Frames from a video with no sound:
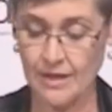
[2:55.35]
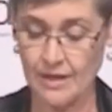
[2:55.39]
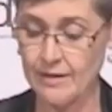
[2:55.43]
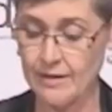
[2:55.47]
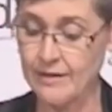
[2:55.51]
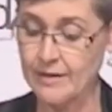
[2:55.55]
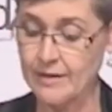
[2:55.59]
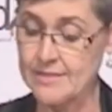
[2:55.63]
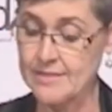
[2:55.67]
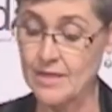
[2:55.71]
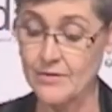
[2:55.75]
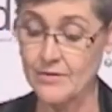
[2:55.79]

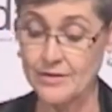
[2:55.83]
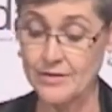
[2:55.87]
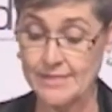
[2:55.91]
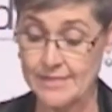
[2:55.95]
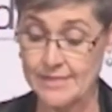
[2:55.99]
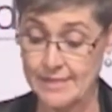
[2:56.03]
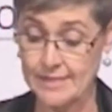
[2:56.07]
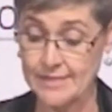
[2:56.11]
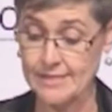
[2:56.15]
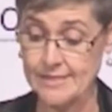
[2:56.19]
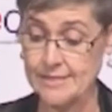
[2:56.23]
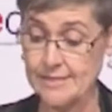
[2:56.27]
These are
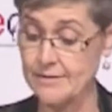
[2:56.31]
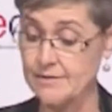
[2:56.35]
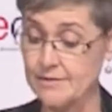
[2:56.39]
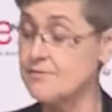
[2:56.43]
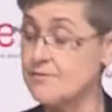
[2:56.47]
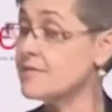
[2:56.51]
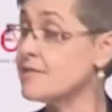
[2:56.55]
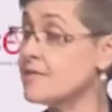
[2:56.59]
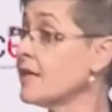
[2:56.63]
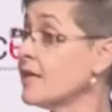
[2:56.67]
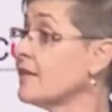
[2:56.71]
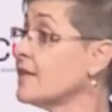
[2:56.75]

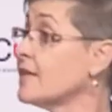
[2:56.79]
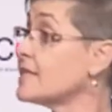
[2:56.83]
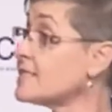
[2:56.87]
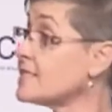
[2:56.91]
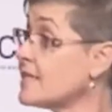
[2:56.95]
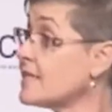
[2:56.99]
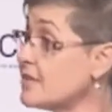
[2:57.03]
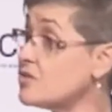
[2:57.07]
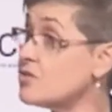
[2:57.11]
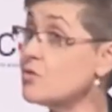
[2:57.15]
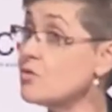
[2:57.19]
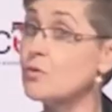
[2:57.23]
incentives, the
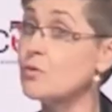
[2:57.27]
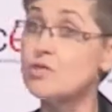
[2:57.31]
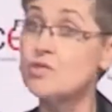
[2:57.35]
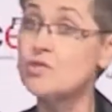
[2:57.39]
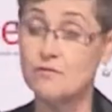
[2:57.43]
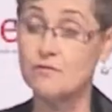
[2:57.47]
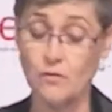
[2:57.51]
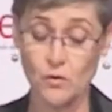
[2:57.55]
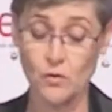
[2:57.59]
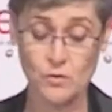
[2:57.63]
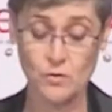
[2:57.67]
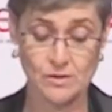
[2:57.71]
extent to which the
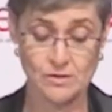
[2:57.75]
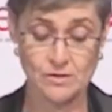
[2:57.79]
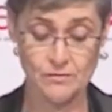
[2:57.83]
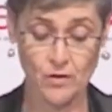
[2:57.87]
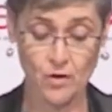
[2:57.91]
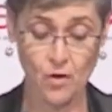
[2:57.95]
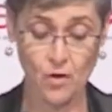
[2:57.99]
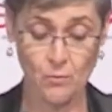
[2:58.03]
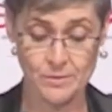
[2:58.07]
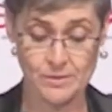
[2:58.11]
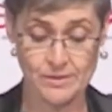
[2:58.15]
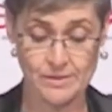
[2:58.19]
forces of
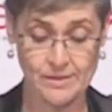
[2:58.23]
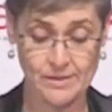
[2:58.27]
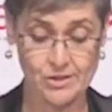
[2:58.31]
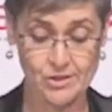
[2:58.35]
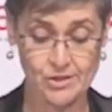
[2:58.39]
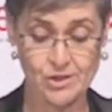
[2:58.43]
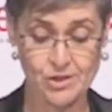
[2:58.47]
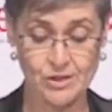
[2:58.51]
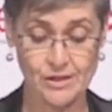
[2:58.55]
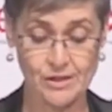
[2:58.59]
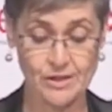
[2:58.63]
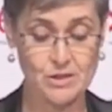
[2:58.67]

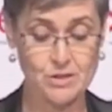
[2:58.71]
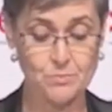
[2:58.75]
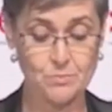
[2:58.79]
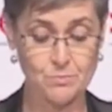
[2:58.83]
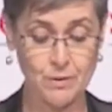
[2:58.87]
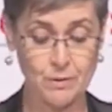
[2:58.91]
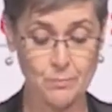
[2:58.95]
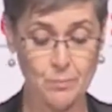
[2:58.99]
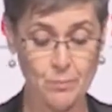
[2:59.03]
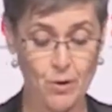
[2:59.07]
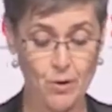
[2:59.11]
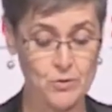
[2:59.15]
competition
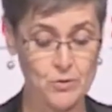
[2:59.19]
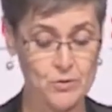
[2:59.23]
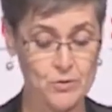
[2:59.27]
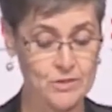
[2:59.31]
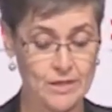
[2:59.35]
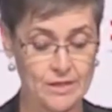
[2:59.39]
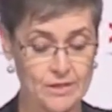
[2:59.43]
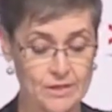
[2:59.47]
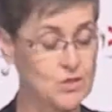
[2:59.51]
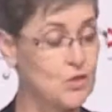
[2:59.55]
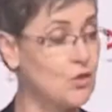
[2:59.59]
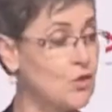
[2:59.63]
impose
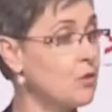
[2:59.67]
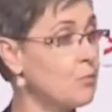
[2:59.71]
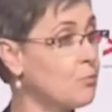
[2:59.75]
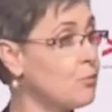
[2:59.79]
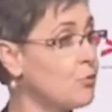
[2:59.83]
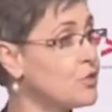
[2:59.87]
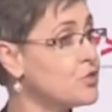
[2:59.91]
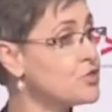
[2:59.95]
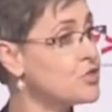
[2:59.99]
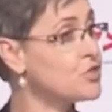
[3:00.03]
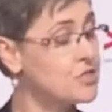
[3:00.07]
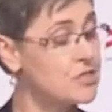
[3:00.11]
external
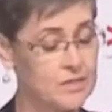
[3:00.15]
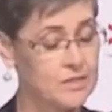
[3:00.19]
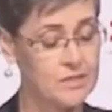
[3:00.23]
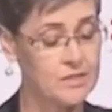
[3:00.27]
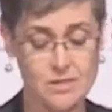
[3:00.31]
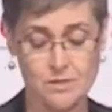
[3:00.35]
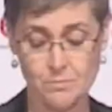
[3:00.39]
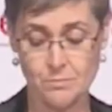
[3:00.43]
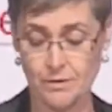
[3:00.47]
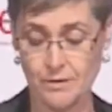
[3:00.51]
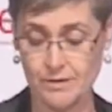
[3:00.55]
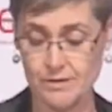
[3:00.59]
pressures and
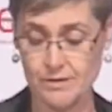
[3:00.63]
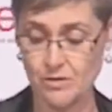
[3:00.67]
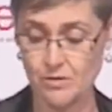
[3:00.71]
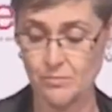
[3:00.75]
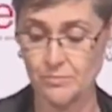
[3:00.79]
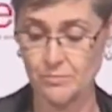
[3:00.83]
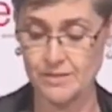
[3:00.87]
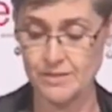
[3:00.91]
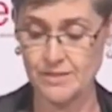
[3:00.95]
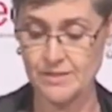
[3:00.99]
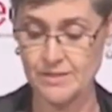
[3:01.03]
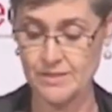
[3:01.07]
disciplines on
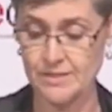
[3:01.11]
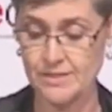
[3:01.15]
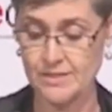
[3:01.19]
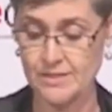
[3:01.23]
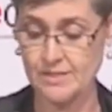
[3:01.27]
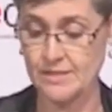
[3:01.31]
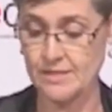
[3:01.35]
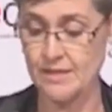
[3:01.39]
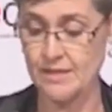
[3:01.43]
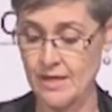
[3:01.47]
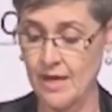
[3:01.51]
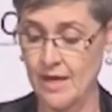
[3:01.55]

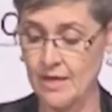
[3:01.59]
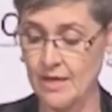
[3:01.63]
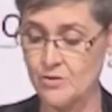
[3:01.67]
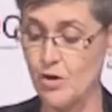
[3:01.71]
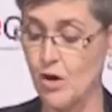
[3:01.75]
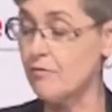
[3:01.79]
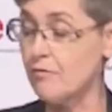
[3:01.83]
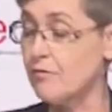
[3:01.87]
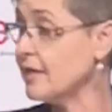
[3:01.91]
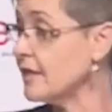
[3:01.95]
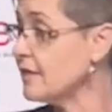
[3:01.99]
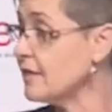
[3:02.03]
business,
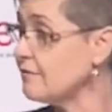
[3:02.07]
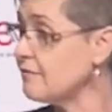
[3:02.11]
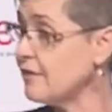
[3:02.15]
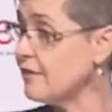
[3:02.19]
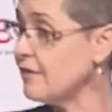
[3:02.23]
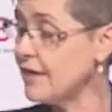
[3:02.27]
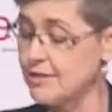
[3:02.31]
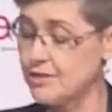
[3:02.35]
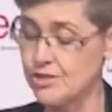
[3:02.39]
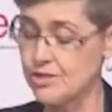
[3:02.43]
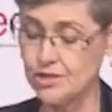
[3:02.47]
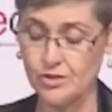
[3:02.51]
driving
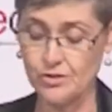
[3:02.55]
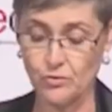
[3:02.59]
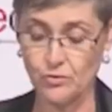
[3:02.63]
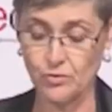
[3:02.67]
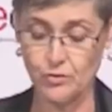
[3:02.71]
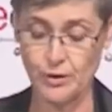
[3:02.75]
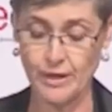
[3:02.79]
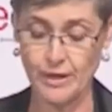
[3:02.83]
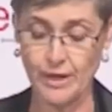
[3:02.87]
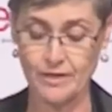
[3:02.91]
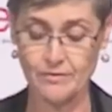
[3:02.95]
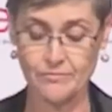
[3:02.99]
innovation or
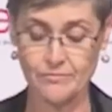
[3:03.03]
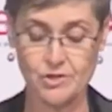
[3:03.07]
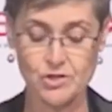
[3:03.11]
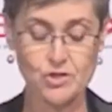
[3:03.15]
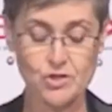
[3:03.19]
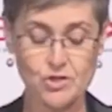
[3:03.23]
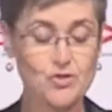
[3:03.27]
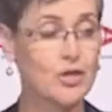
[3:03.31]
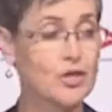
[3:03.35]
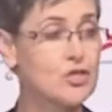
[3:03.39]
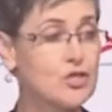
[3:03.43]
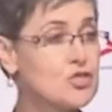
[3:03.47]
creative
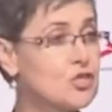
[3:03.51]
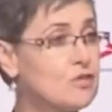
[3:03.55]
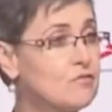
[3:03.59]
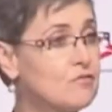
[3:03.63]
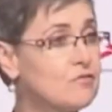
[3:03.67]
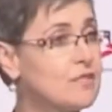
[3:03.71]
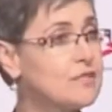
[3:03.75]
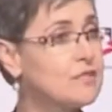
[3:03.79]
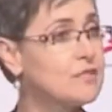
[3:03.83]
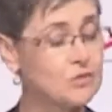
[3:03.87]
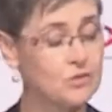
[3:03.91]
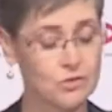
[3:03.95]
destruction of
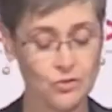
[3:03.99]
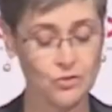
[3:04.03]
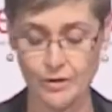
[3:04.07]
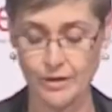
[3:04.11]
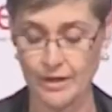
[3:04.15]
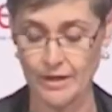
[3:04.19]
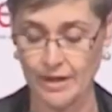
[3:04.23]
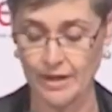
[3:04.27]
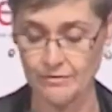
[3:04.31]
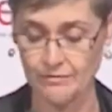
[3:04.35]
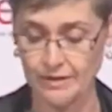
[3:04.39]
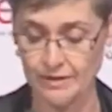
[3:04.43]
less
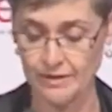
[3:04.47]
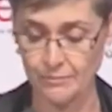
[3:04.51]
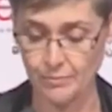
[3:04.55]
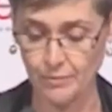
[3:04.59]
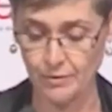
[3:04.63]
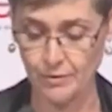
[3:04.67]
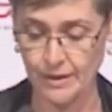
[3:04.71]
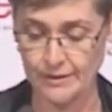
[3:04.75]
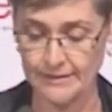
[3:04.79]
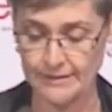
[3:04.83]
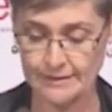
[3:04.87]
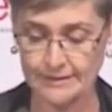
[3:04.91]
creative
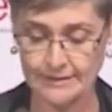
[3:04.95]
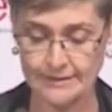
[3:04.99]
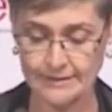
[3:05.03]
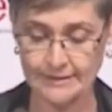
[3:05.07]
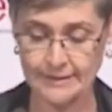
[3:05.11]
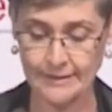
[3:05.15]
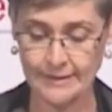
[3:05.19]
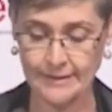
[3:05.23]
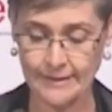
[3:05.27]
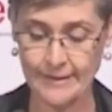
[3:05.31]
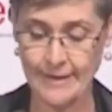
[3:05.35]
enterprises.